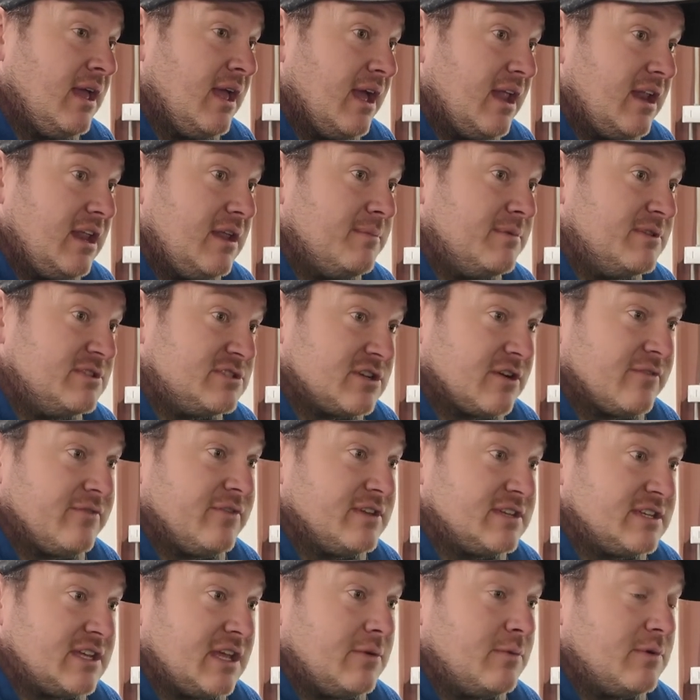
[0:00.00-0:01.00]
and he'd been
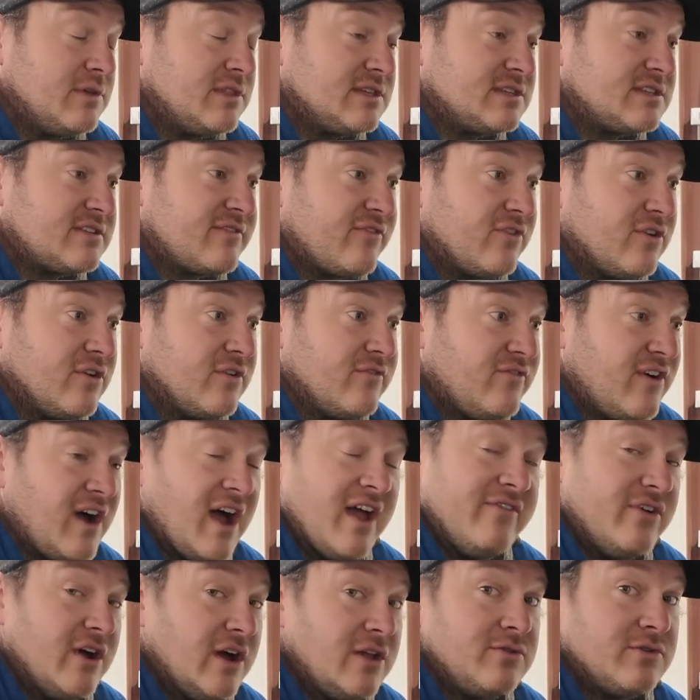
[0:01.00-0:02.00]
servicing it with us for
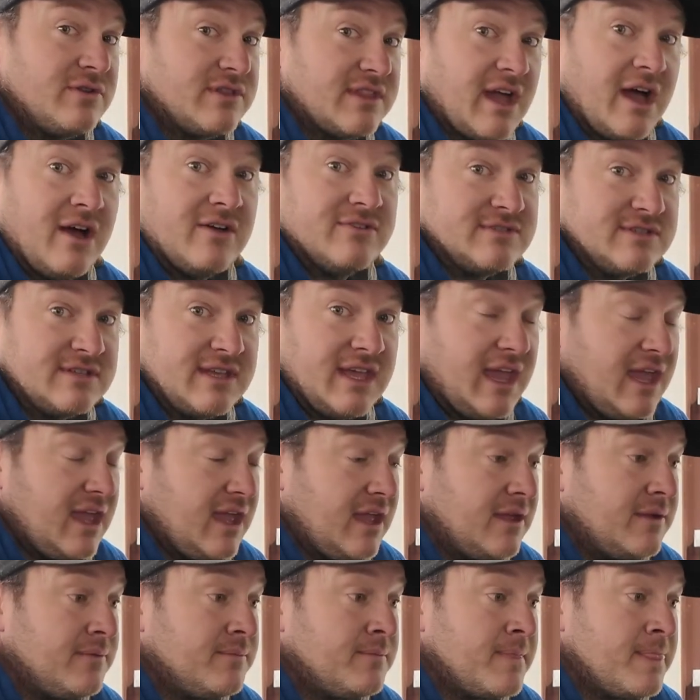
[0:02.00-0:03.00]
500,000
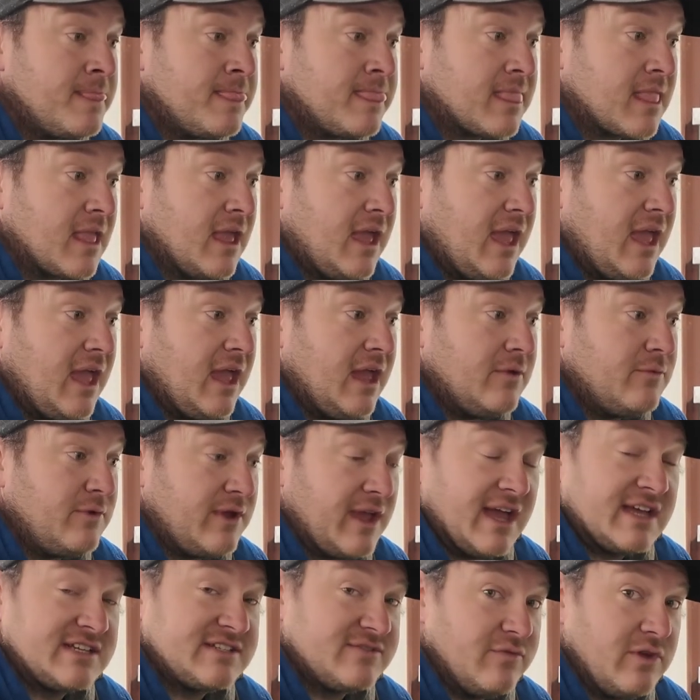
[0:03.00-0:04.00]
K, and
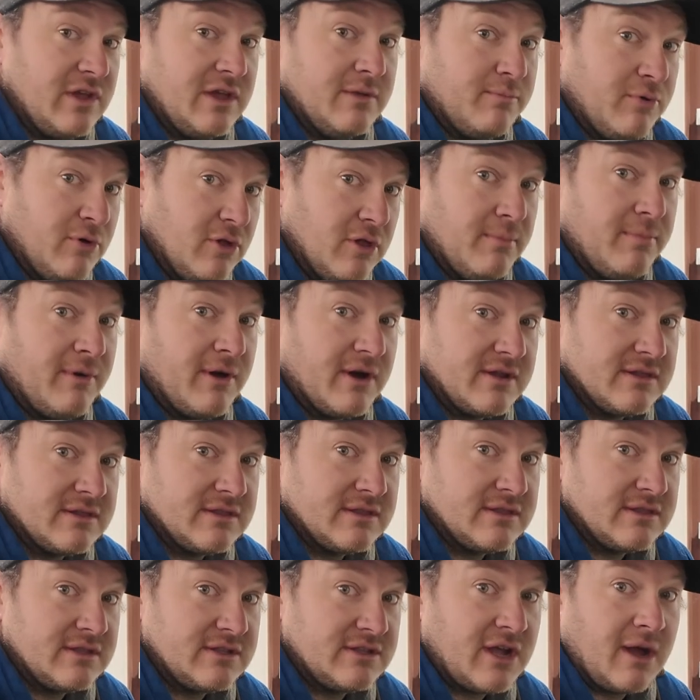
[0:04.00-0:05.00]
we asked if we could pull apart
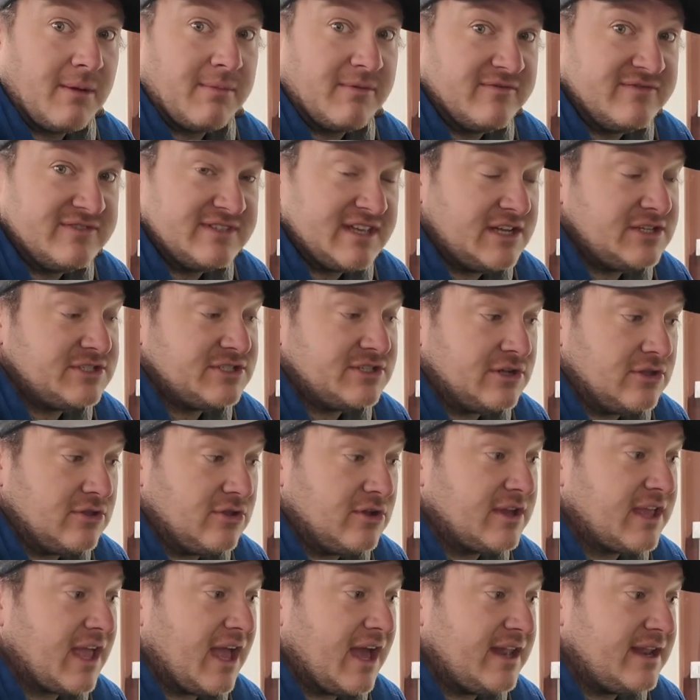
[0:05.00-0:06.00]
the top of his engine to
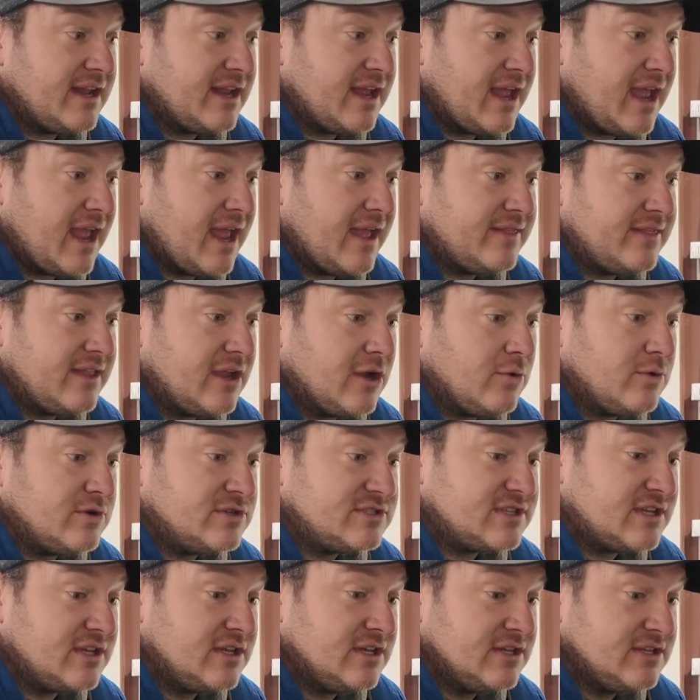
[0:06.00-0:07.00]
look at it, and there
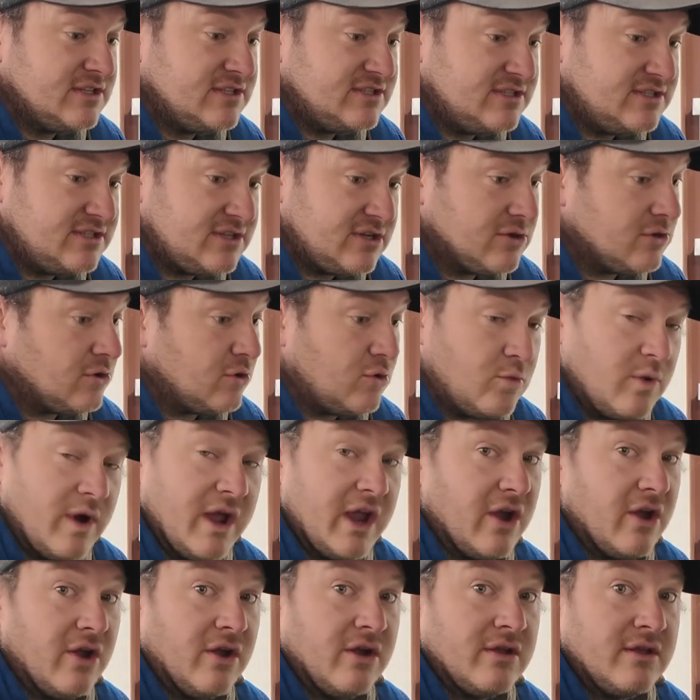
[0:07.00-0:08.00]
was 0
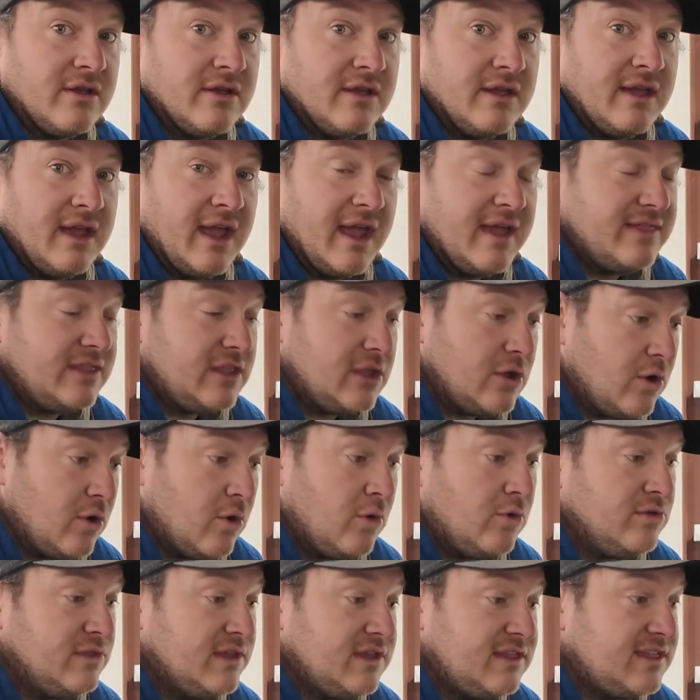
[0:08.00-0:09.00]
wear. And the
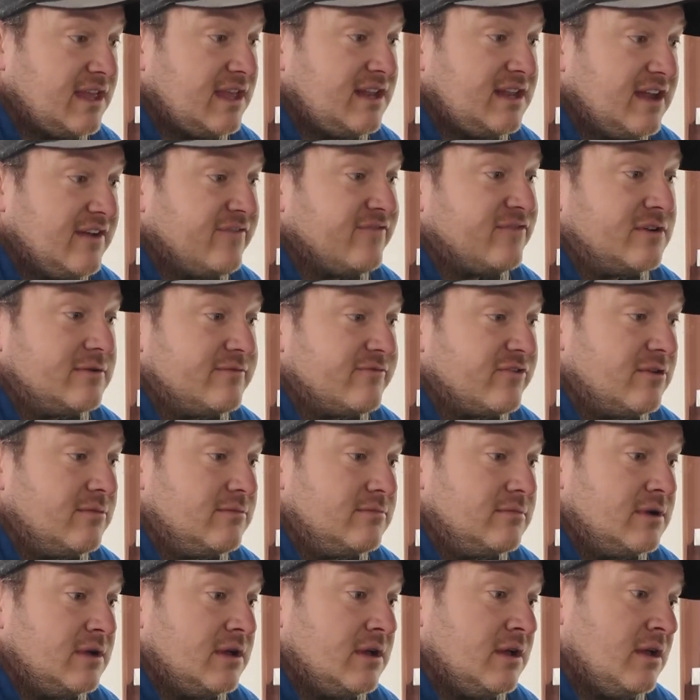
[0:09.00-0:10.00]
only thing different
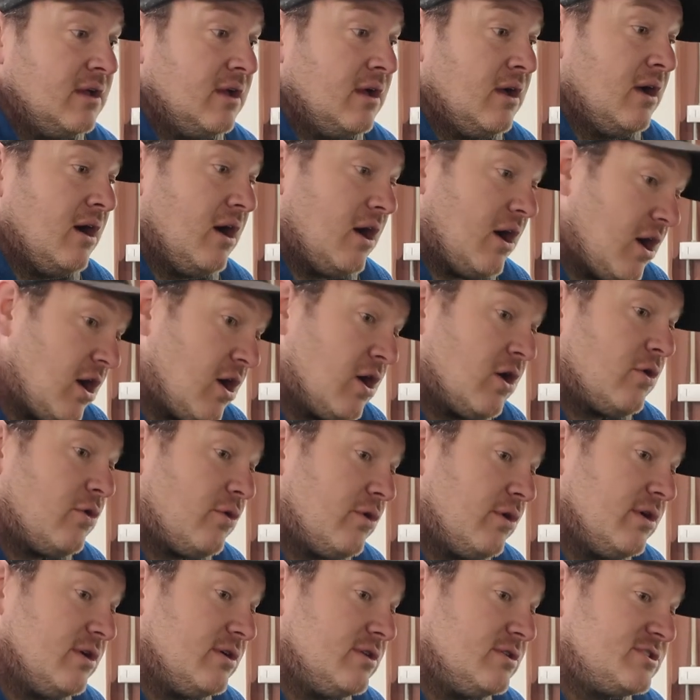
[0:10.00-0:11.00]
from our
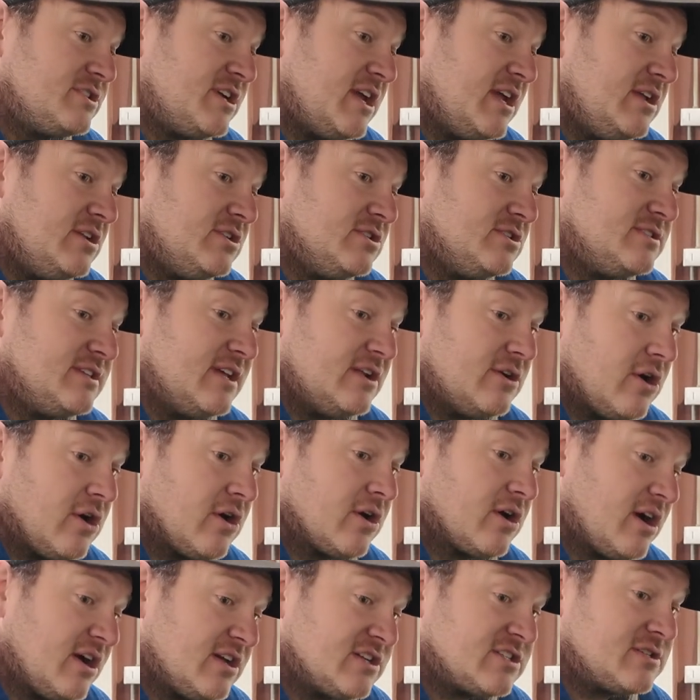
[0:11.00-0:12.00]
oil changes and
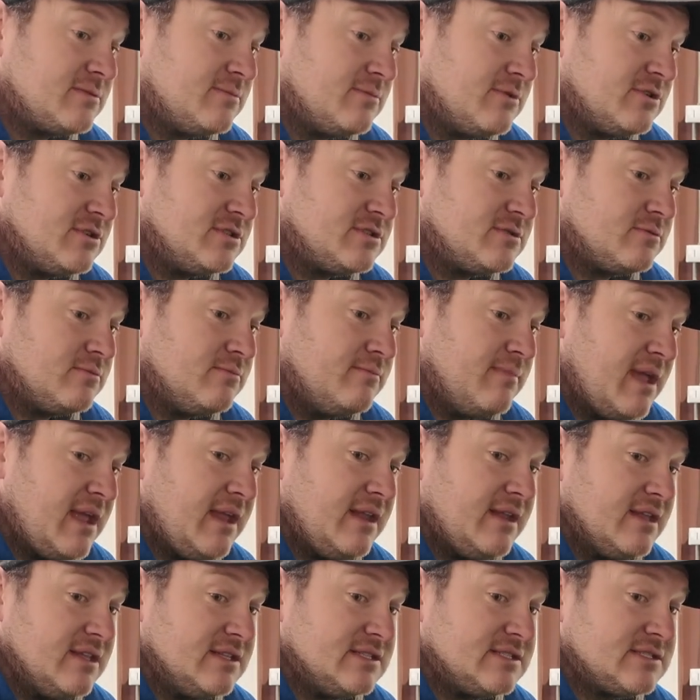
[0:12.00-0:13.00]
our customers'
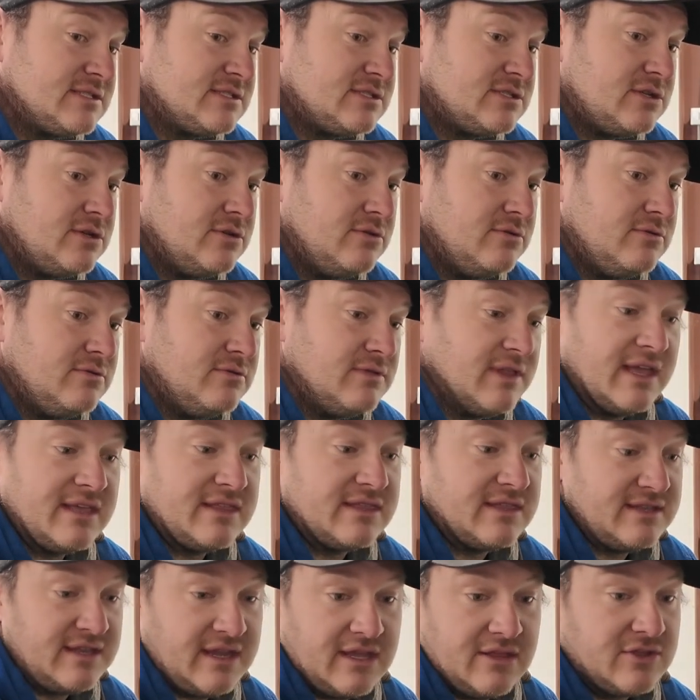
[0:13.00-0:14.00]
maintenance to
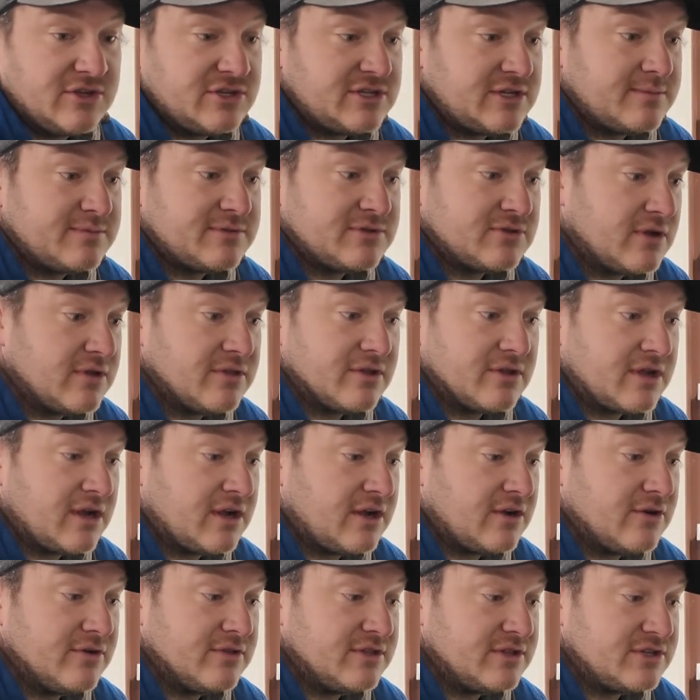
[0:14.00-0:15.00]
like the dealerships
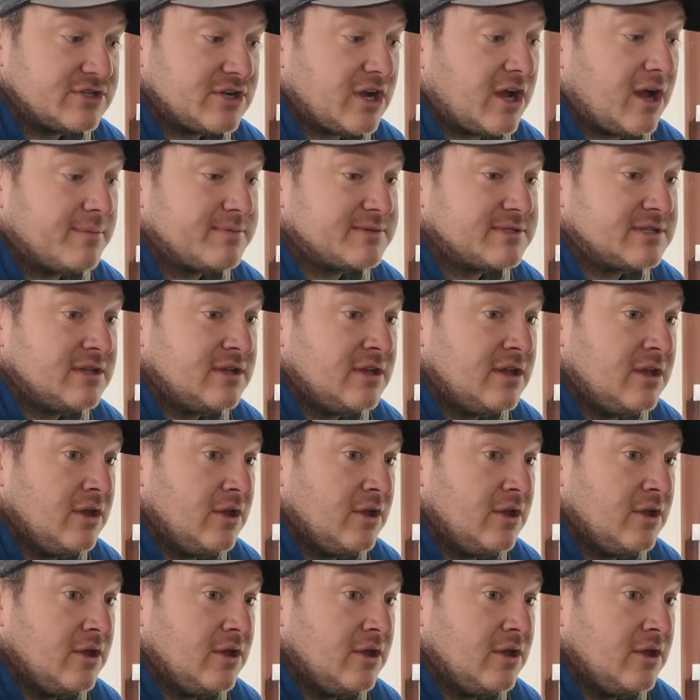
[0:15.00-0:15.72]
or the shops